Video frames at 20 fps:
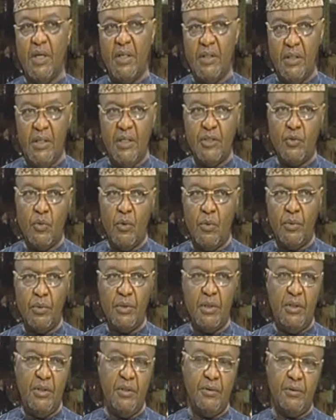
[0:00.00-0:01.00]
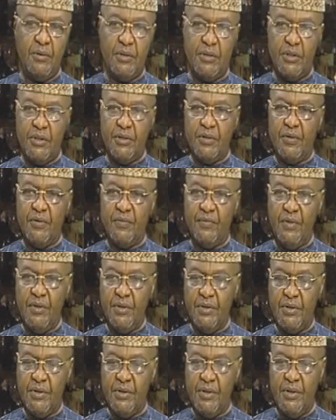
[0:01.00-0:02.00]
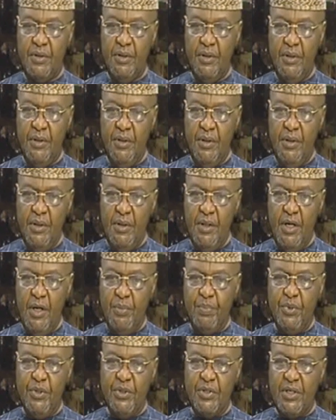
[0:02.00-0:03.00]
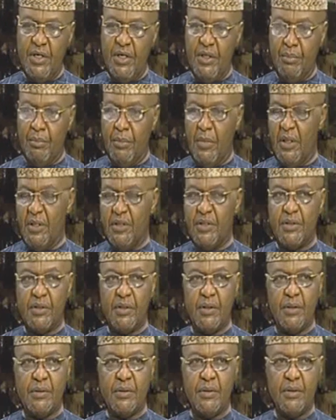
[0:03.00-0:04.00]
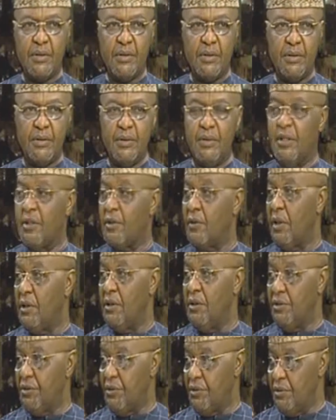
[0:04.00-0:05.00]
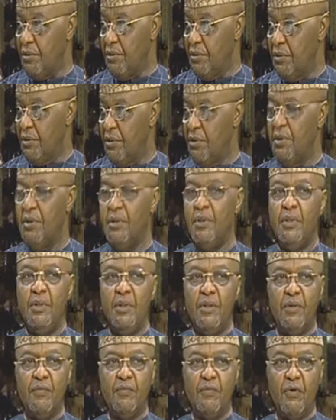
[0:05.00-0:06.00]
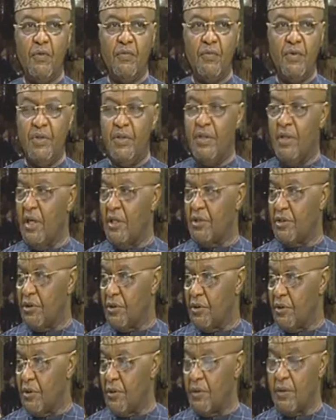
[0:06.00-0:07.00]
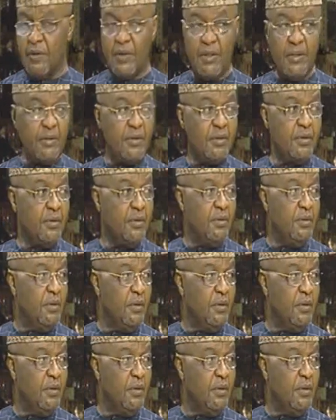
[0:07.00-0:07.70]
And let's work with a little sense of history. APC emerged as a coalition involving the Action Congress.